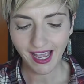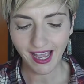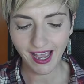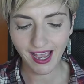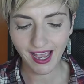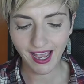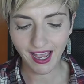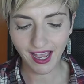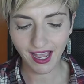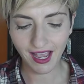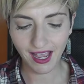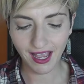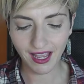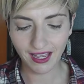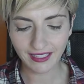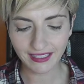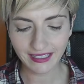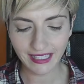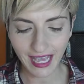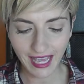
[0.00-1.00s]

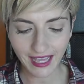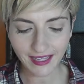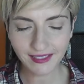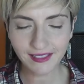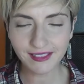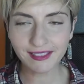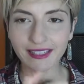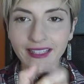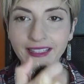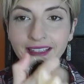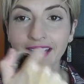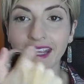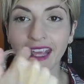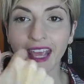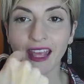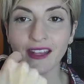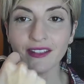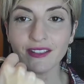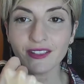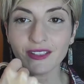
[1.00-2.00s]
Yes, it
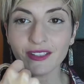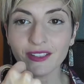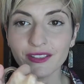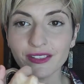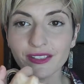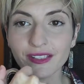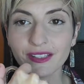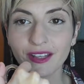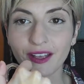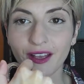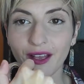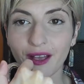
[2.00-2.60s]
cancels